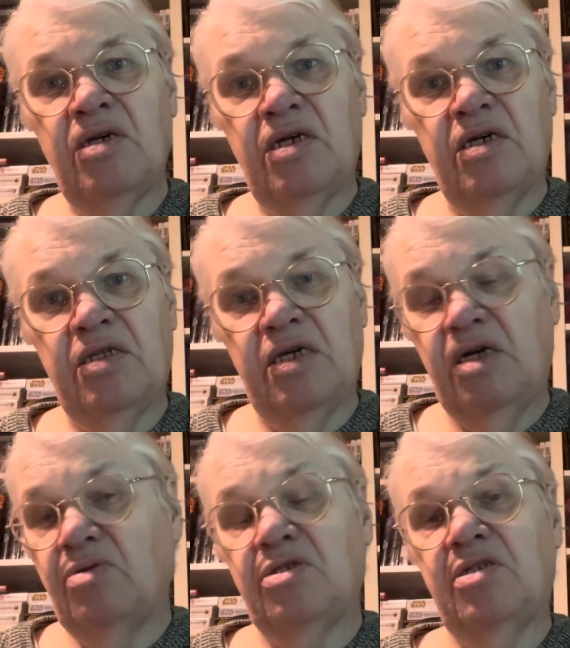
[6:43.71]
uh, they're
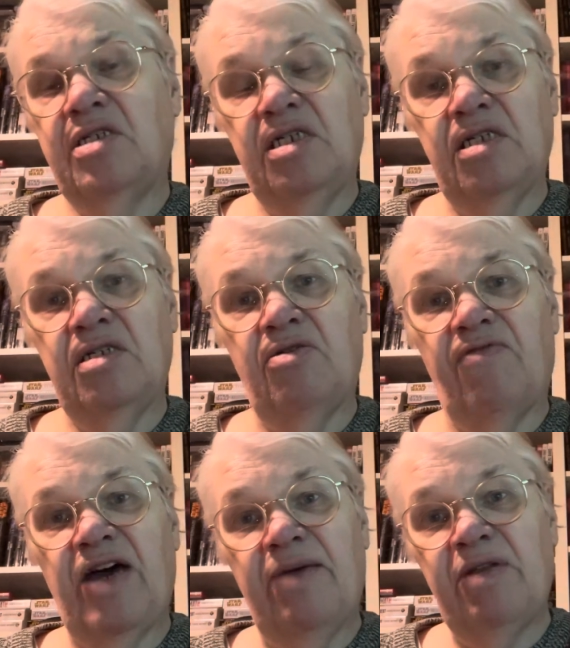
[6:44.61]
going to kill your
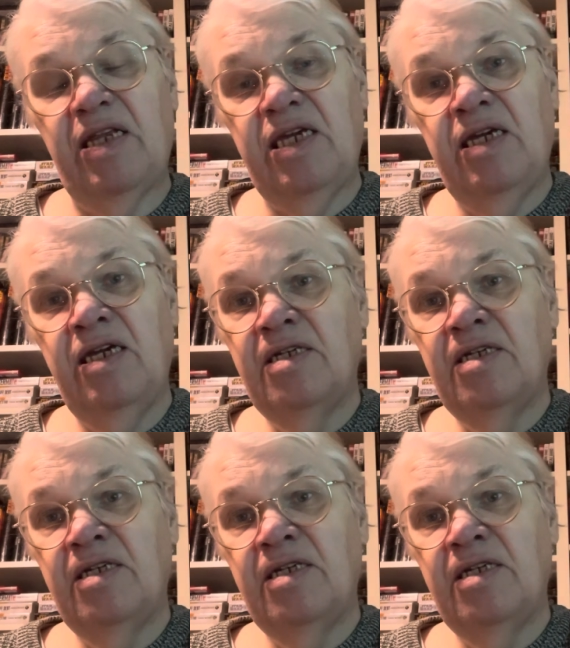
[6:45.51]
family,